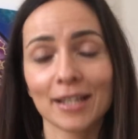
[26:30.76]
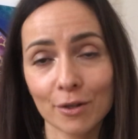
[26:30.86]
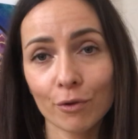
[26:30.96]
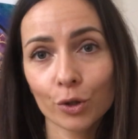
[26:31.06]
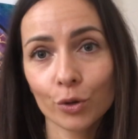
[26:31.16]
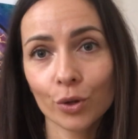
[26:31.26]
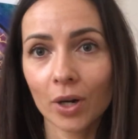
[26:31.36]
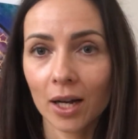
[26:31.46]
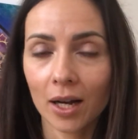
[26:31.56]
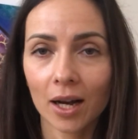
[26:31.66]
That's for
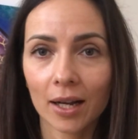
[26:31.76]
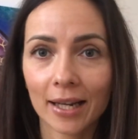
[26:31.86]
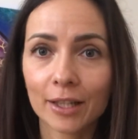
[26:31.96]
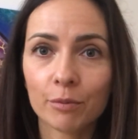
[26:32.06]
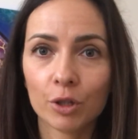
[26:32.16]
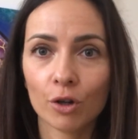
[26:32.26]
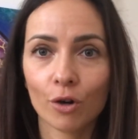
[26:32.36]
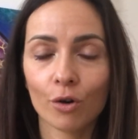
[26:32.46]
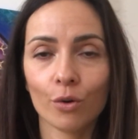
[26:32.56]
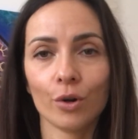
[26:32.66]
you. Let me
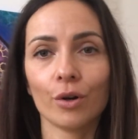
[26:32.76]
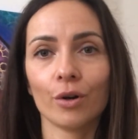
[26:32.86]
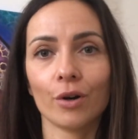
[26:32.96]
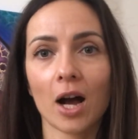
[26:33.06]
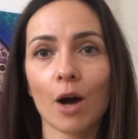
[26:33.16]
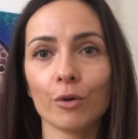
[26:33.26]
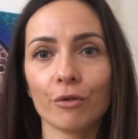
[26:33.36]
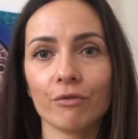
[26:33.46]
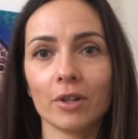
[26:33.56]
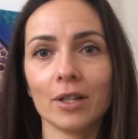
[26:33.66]
know how
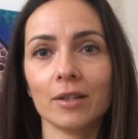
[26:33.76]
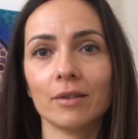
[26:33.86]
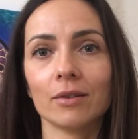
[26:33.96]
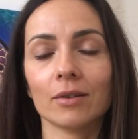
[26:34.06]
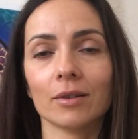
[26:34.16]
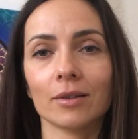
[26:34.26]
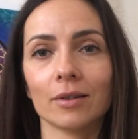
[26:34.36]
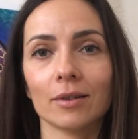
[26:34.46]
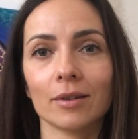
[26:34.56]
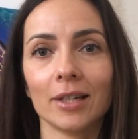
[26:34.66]
you feel it.
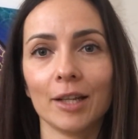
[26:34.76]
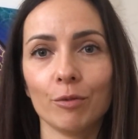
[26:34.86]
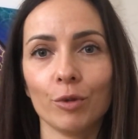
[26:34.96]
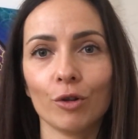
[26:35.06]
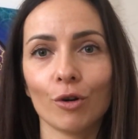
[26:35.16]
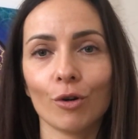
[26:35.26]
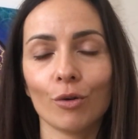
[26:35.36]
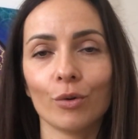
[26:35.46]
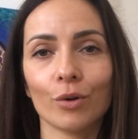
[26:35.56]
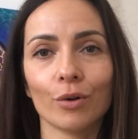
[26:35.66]
Let me
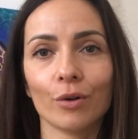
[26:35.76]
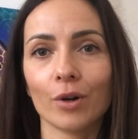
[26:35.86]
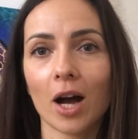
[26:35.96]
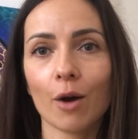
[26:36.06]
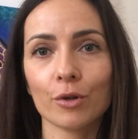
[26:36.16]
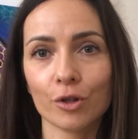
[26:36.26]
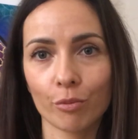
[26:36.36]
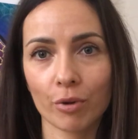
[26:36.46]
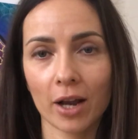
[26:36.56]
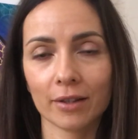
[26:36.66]
know how is
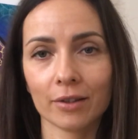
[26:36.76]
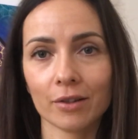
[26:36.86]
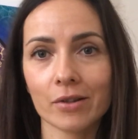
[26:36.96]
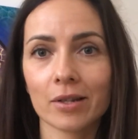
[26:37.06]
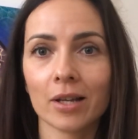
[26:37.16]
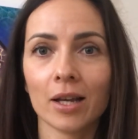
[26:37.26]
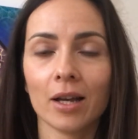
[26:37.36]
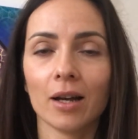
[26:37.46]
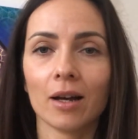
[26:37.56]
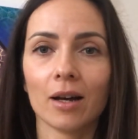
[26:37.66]
your practice.
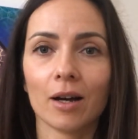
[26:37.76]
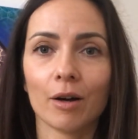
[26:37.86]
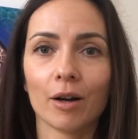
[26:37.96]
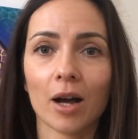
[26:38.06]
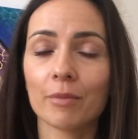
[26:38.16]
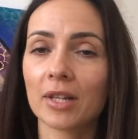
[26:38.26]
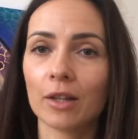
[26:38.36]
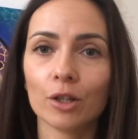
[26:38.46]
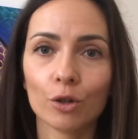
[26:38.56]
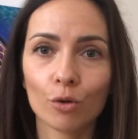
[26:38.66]
I'm
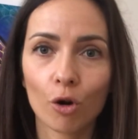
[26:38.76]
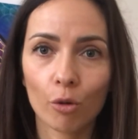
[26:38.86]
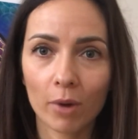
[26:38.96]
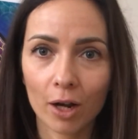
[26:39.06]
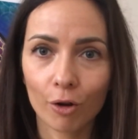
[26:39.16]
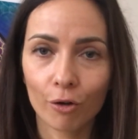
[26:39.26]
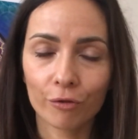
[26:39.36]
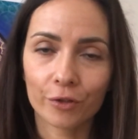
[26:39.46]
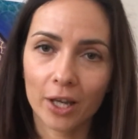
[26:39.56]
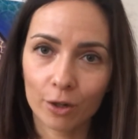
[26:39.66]
sending you all my
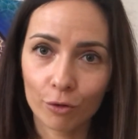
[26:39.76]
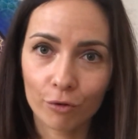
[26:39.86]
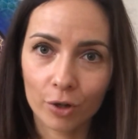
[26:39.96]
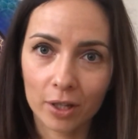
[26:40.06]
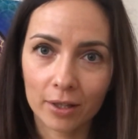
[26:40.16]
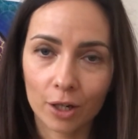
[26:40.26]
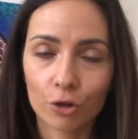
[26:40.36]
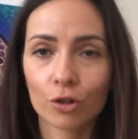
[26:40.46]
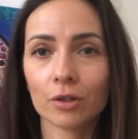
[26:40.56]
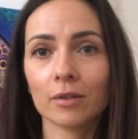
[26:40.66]
love. Thank you for your
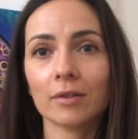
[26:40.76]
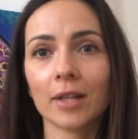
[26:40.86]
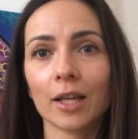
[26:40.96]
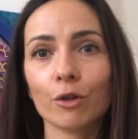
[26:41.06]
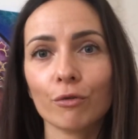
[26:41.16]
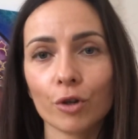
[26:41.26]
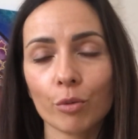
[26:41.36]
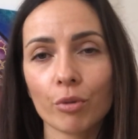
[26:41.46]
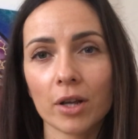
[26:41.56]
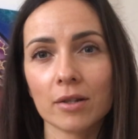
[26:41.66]
attention. Thank you for
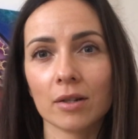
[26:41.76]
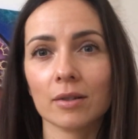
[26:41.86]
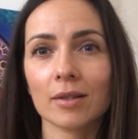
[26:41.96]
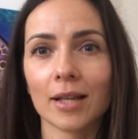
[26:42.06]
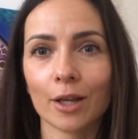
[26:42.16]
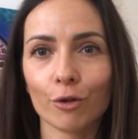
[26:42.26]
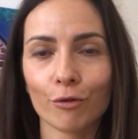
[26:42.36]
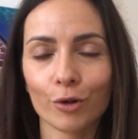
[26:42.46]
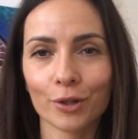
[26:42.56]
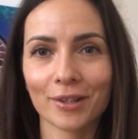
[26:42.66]
your presence. Thank
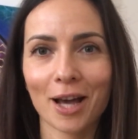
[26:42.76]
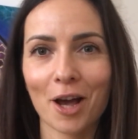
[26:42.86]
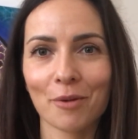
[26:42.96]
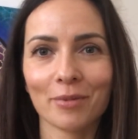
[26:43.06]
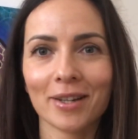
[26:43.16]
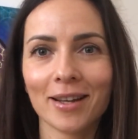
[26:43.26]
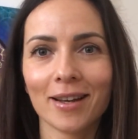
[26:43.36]
you for your time.